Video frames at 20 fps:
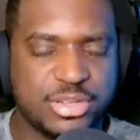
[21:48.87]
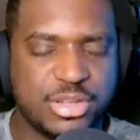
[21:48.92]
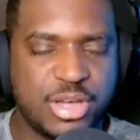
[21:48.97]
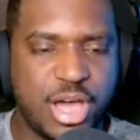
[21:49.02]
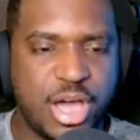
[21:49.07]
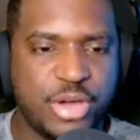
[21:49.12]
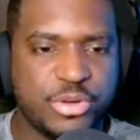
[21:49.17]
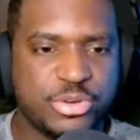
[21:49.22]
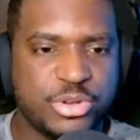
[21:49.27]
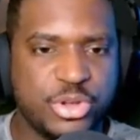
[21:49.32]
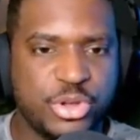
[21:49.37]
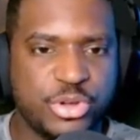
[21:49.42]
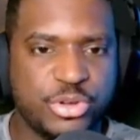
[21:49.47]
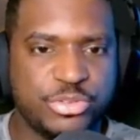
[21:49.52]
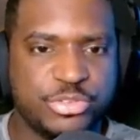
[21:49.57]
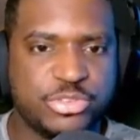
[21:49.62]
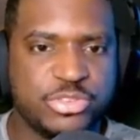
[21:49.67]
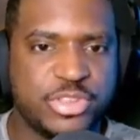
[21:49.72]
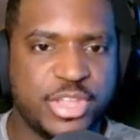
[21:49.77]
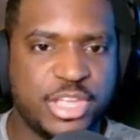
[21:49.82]

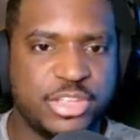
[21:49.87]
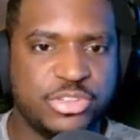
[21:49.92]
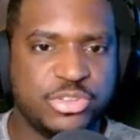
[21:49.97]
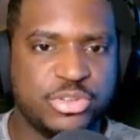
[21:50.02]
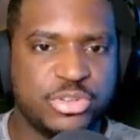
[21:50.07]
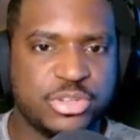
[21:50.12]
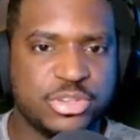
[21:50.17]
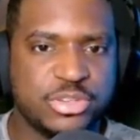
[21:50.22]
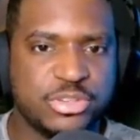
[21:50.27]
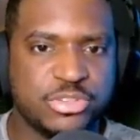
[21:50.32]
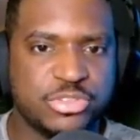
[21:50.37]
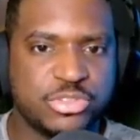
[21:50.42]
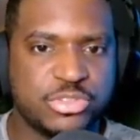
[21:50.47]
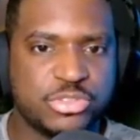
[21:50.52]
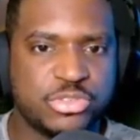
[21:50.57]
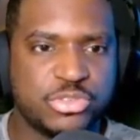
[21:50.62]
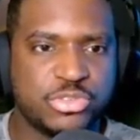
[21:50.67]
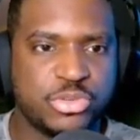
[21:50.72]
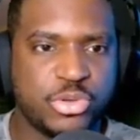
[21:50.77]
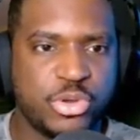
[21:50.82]
alcoves that you can
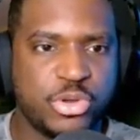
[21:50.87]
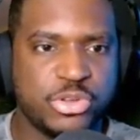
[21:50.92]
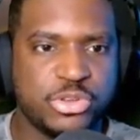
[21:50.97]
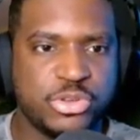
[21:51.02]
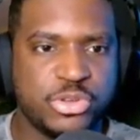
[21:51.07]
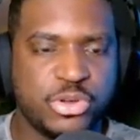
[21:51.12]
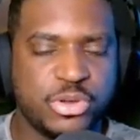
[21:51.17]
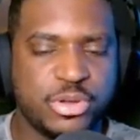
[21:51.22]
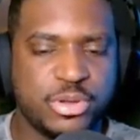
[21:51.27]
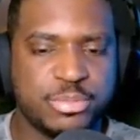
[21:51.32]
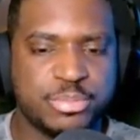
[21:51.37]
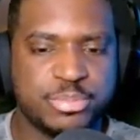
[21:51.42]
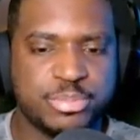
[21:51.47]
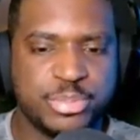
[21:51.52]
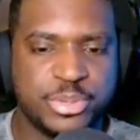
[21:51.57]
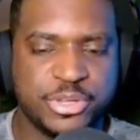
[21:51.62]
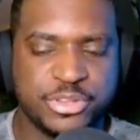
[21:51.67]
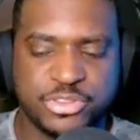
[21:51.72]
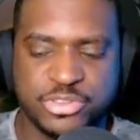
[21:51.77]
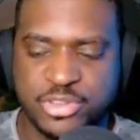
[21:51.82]
store your
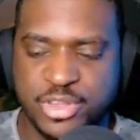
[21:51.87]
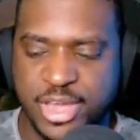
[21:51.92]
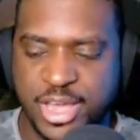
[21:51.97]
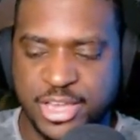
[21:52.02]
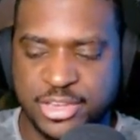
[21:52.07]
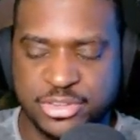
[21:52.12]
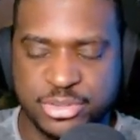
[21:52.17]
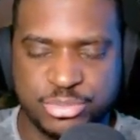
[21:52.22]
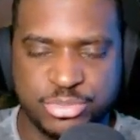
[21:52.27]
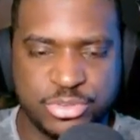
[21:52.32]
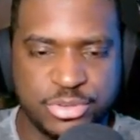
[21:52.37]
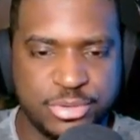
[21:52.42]
personal items